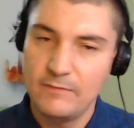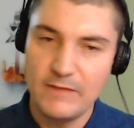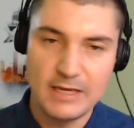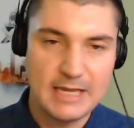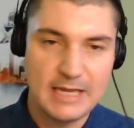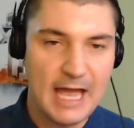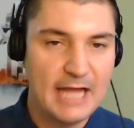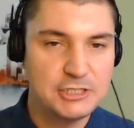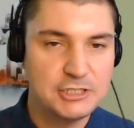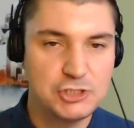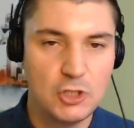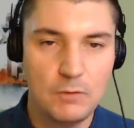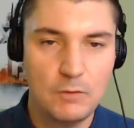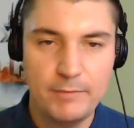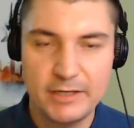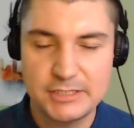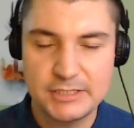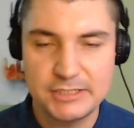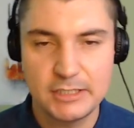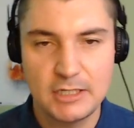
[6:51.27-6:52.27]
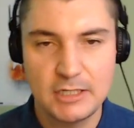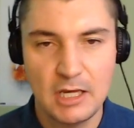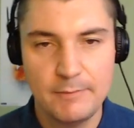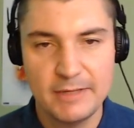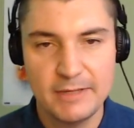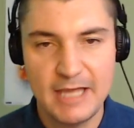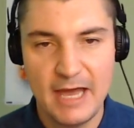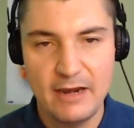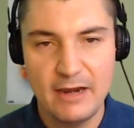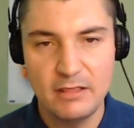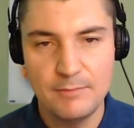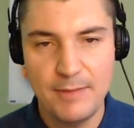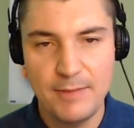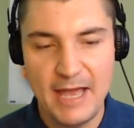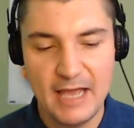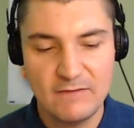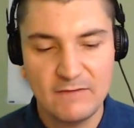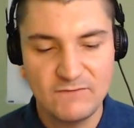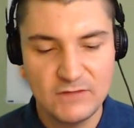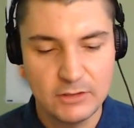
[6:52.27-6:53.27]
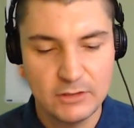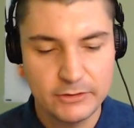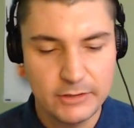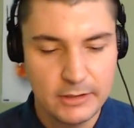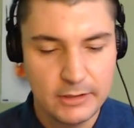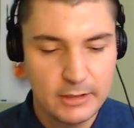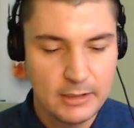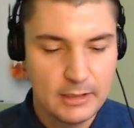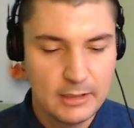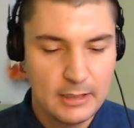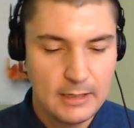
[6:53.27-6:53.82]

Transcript: They got Joe Mixon coming out of the backfield.